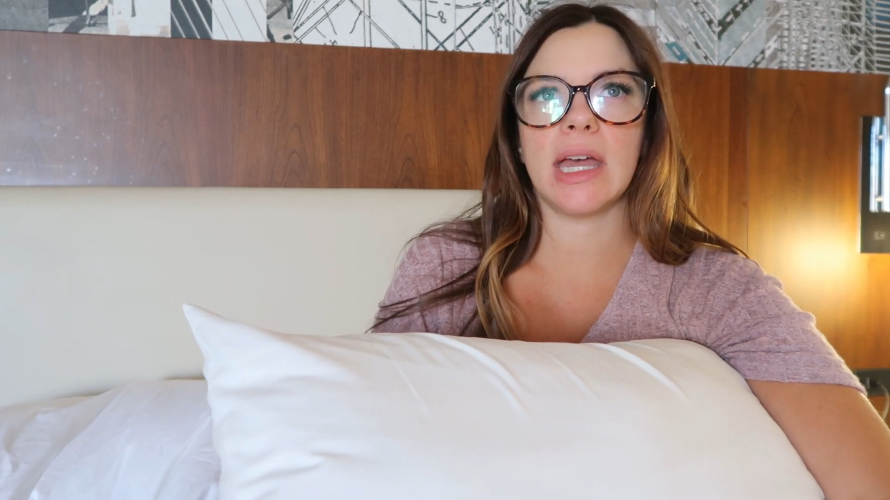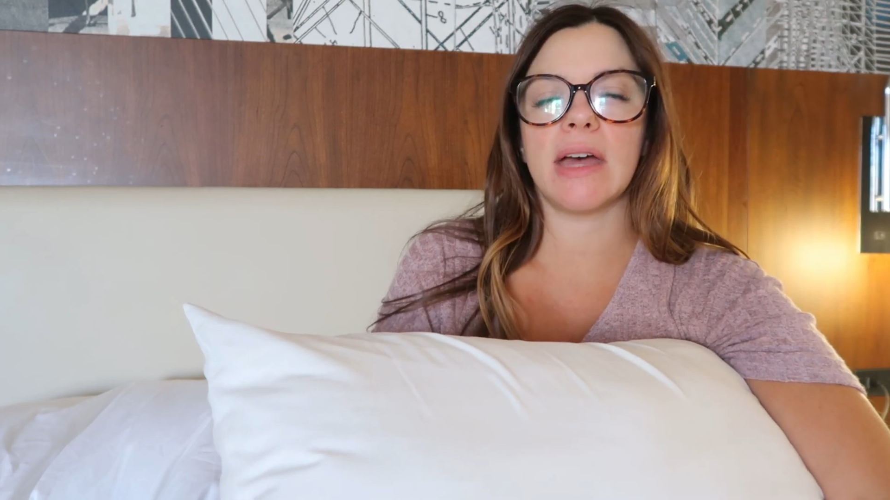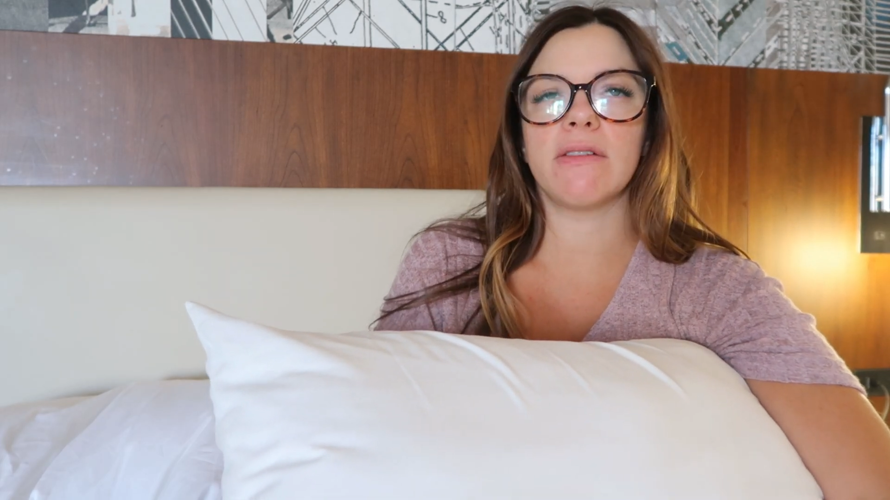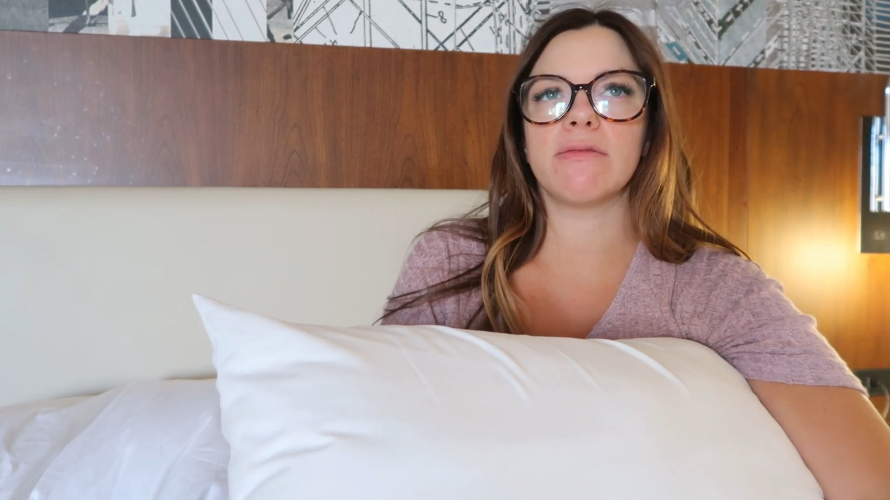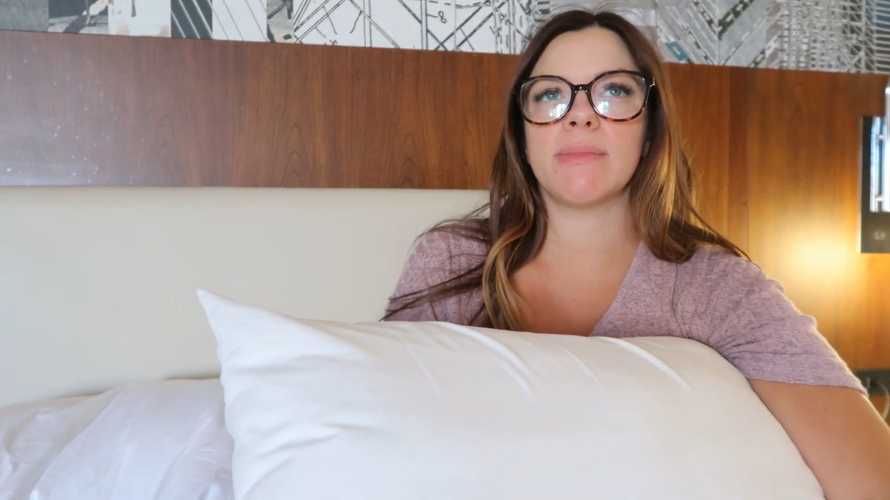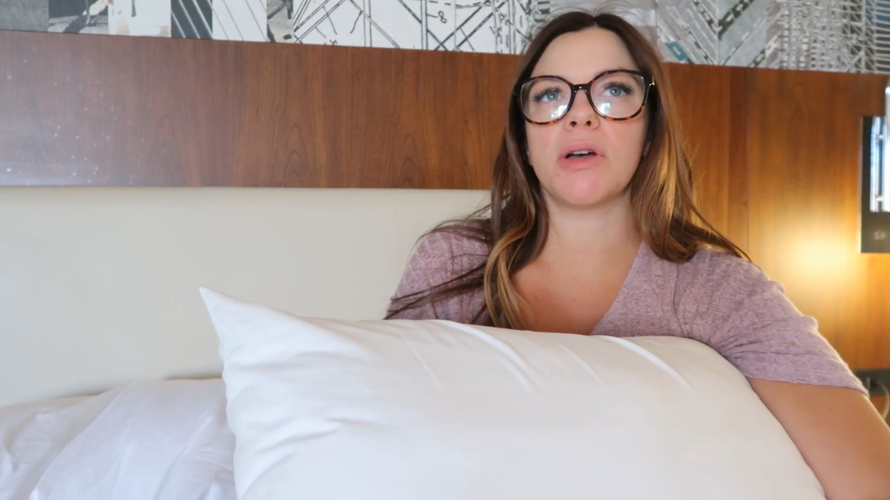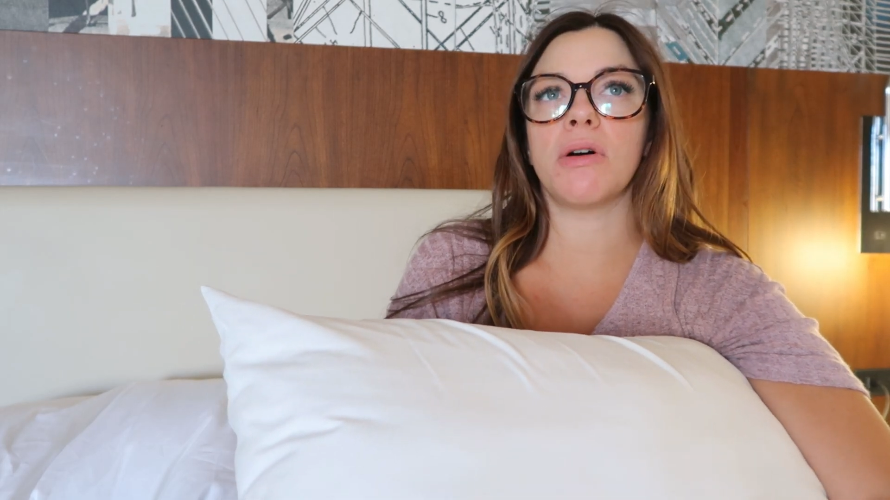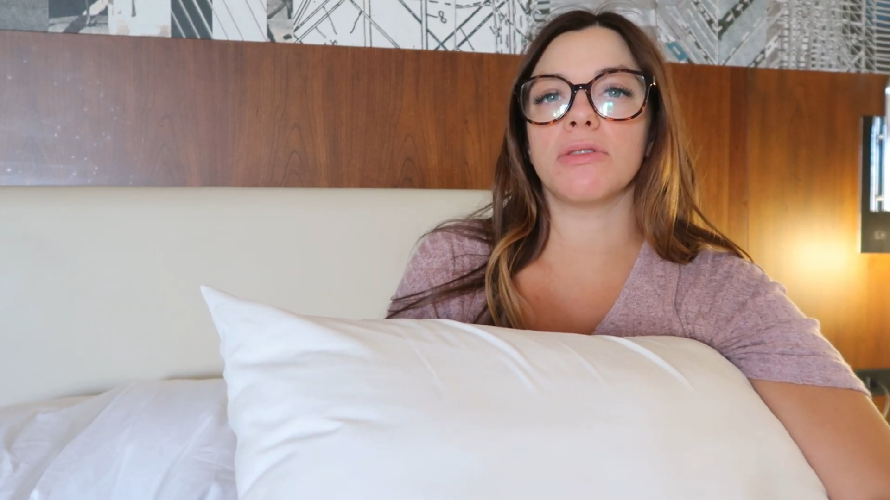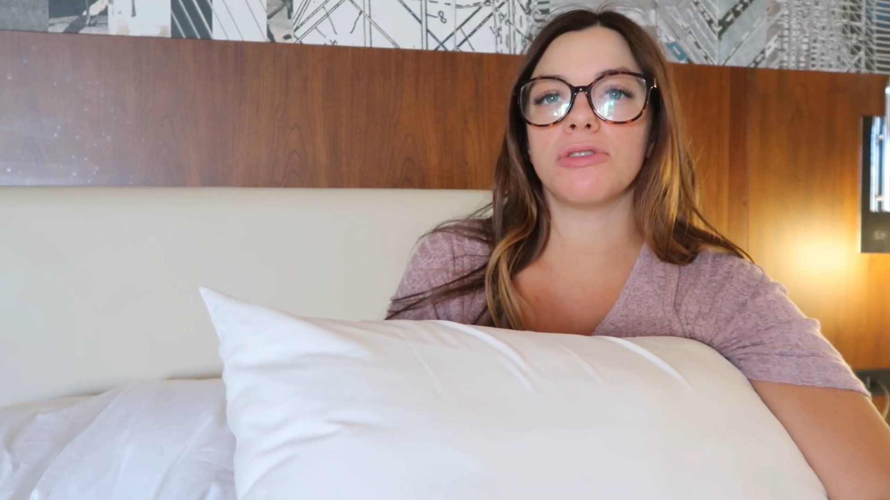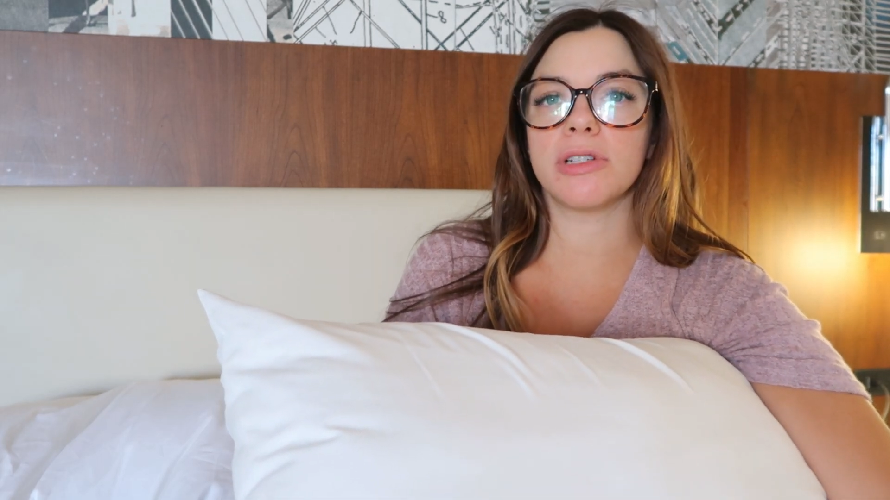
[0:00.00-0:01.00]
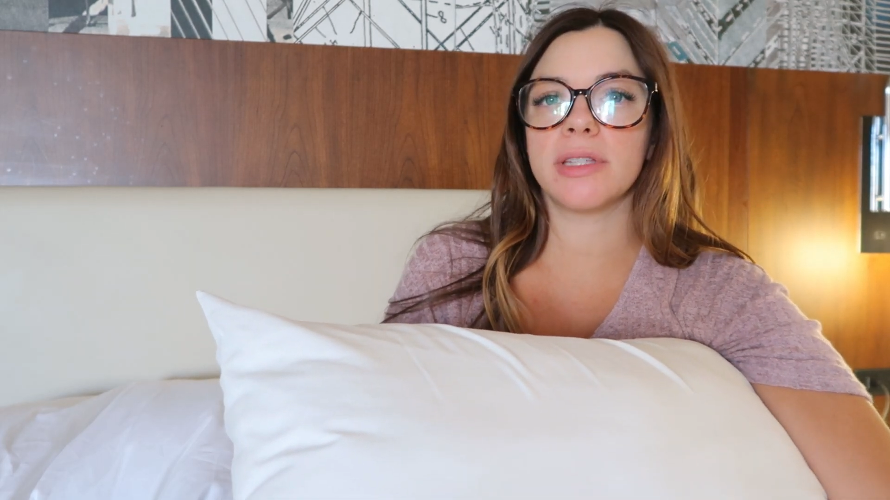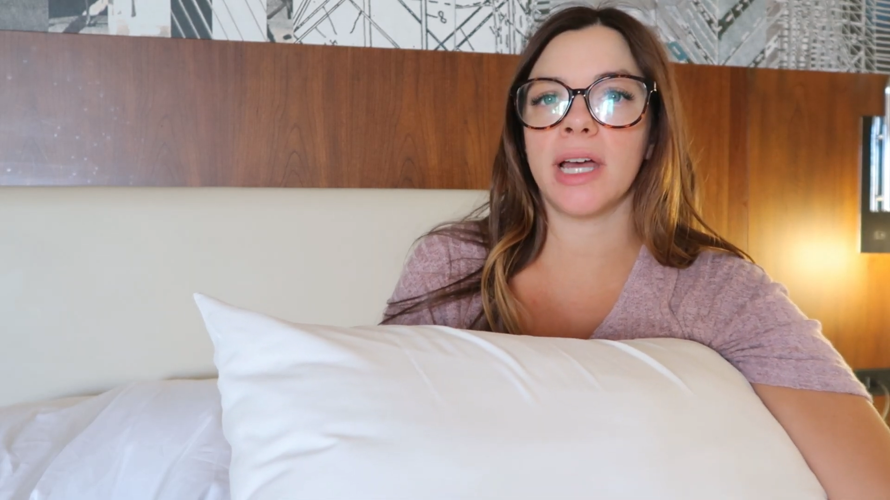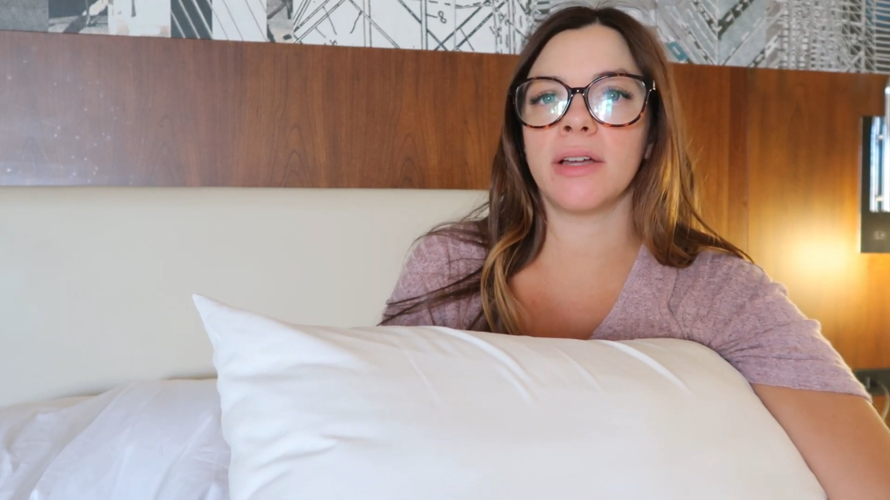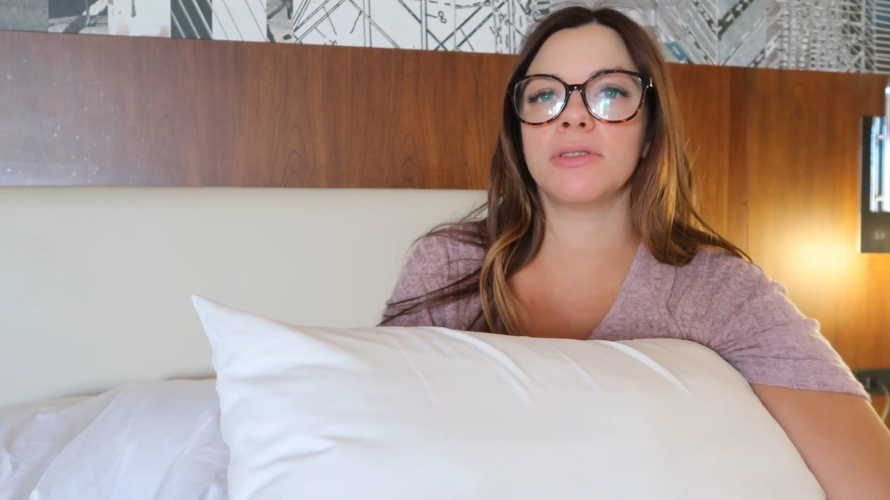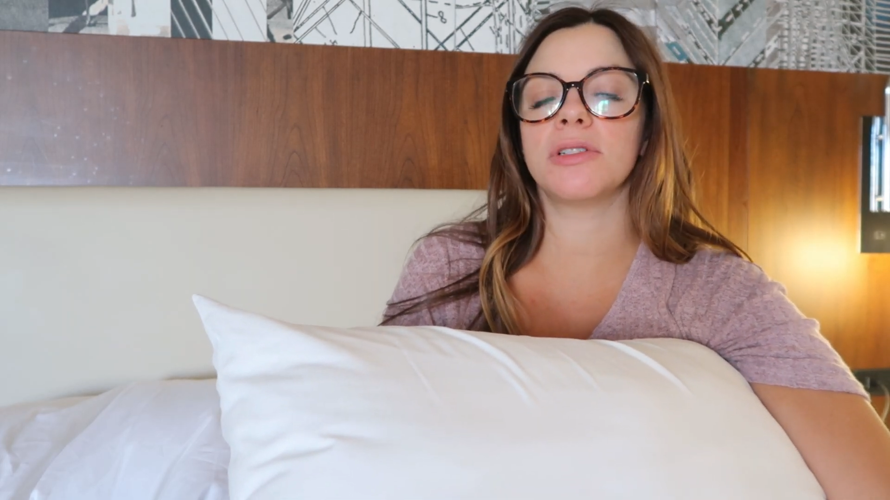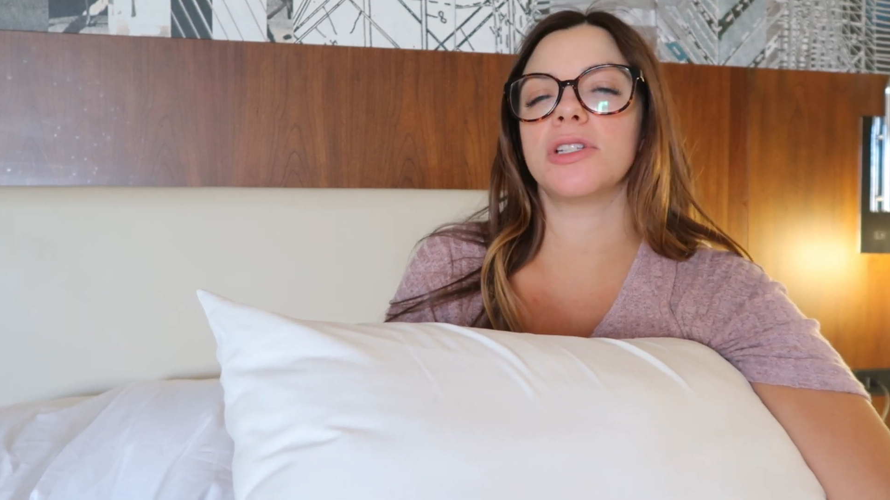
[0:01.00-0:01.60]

have my ultrasound